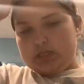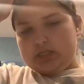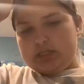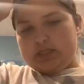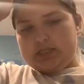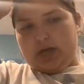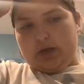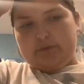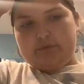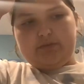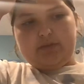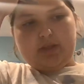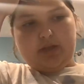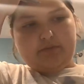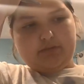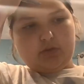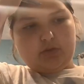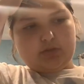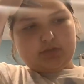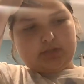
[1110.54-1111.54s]
doubtful
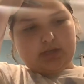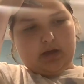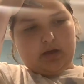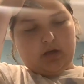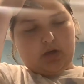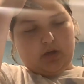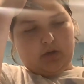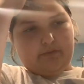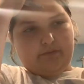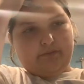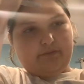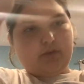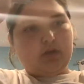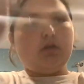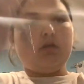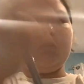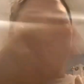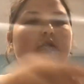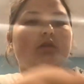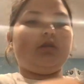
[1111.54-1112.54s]
of yourself.
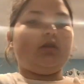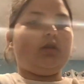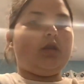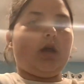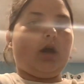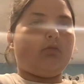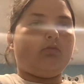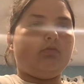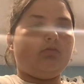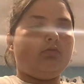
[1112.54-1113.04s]
No.